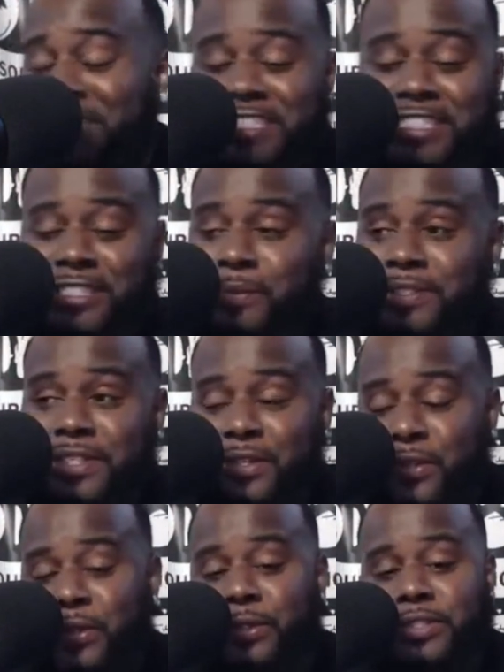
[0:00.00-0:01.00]
This is what the
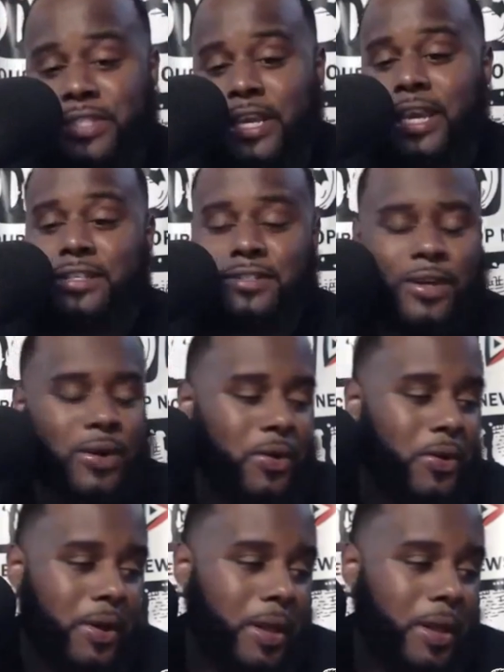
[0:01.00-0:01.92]
dude said. So